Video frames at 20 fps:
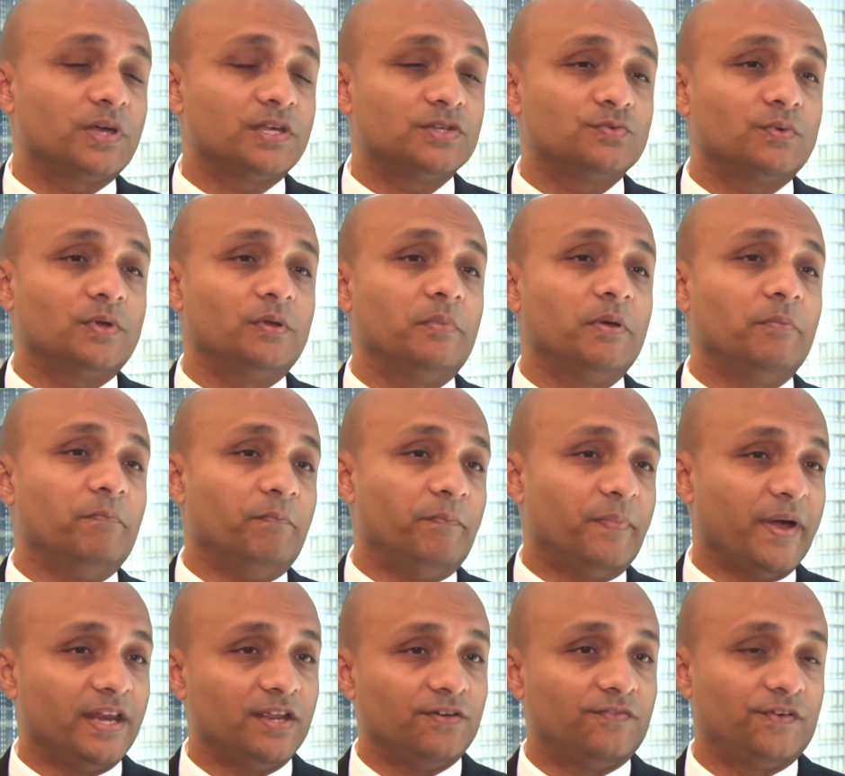ways will be
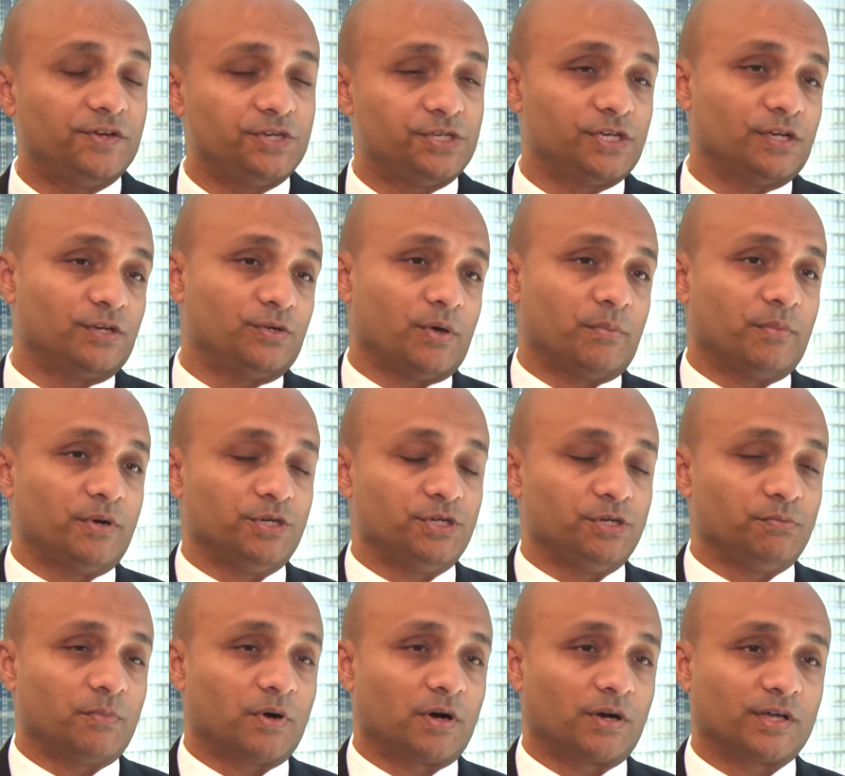beneficial to
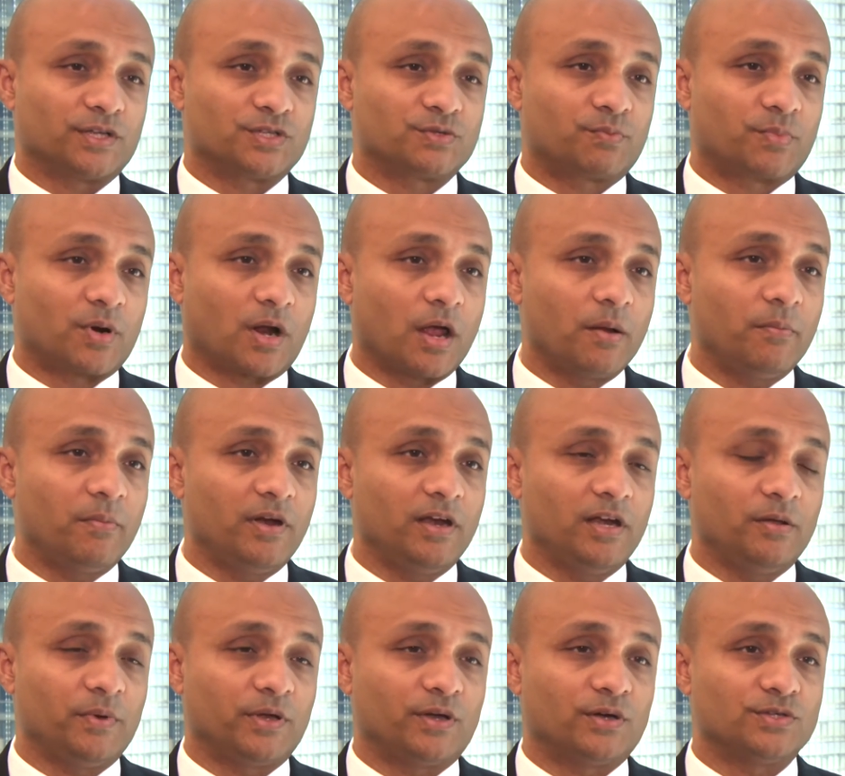emerging markets,
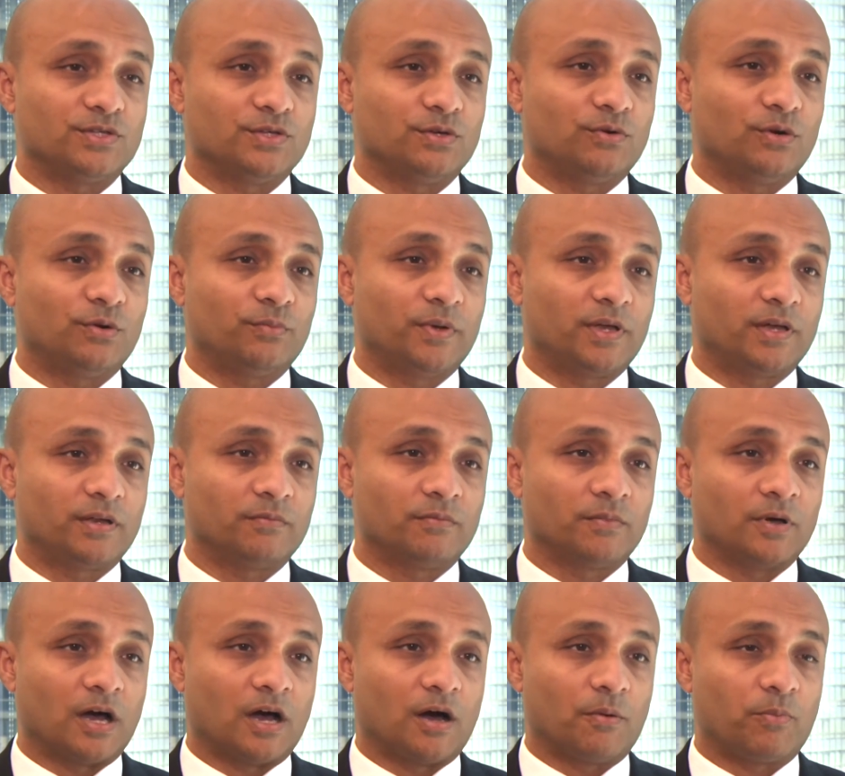primarily because
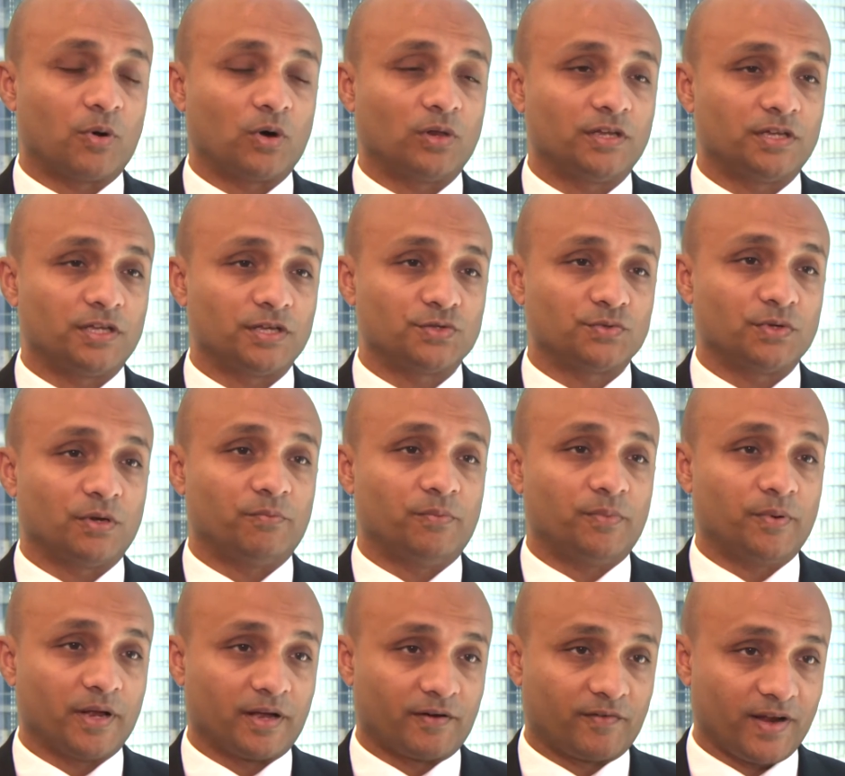European politics will
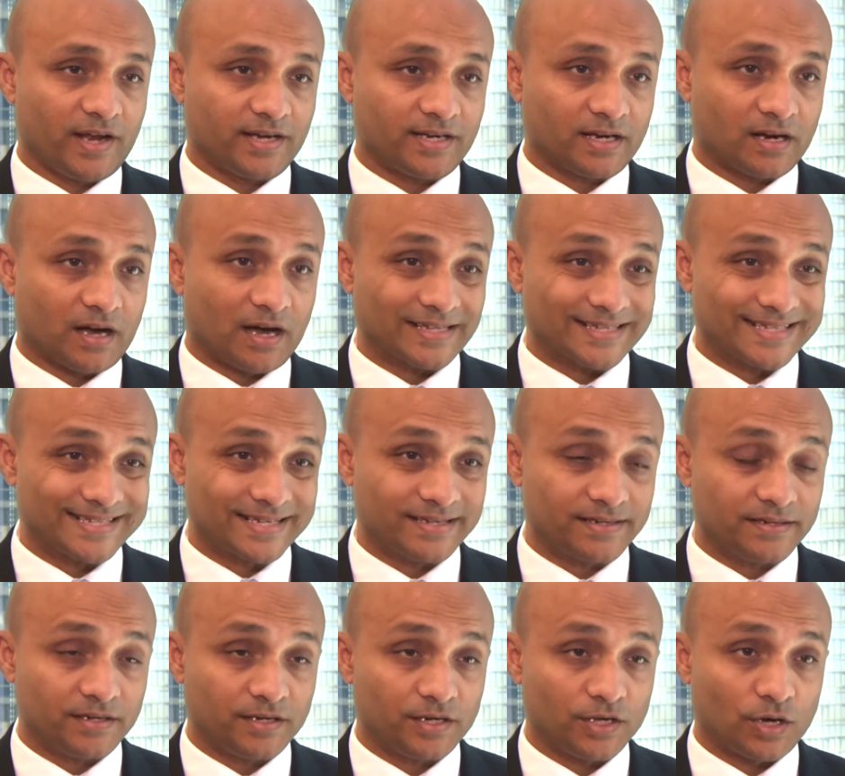create an
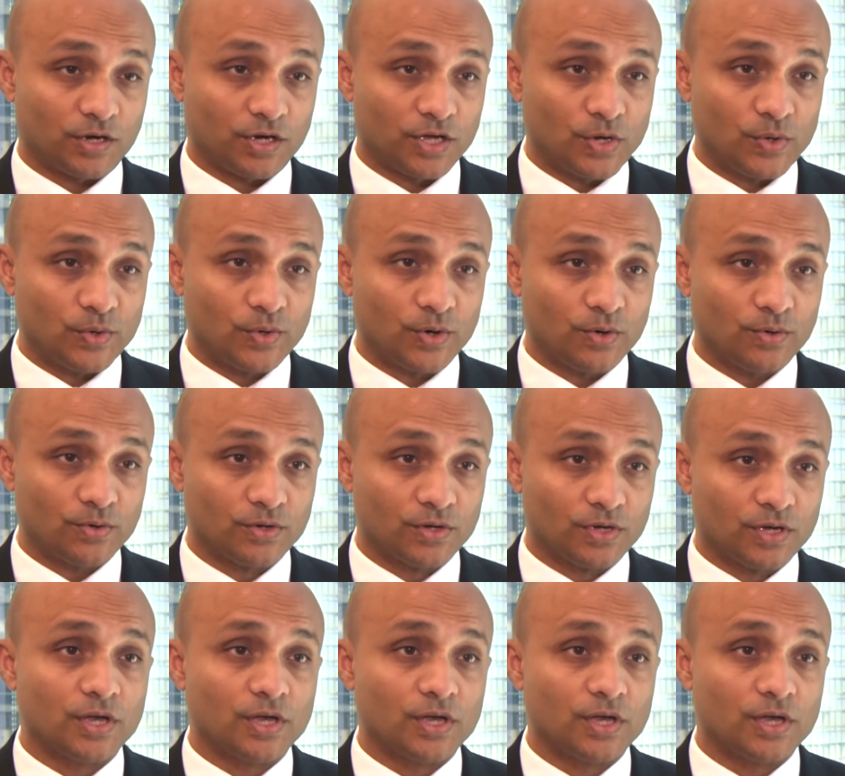uncertainty on euro,